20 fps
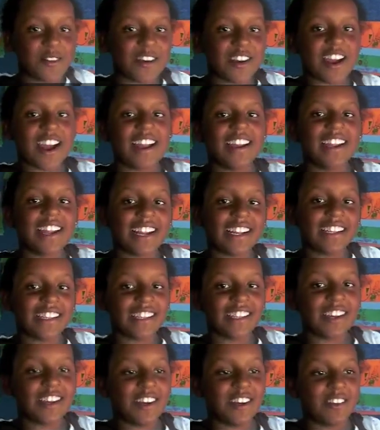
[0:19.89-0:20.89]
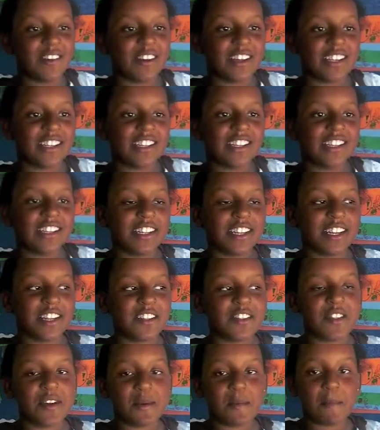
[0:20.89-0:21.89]
Where I like to go is
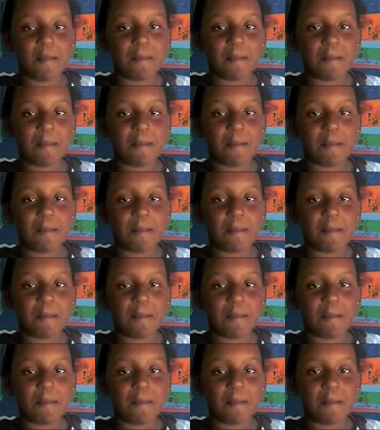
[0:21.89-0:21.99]
to the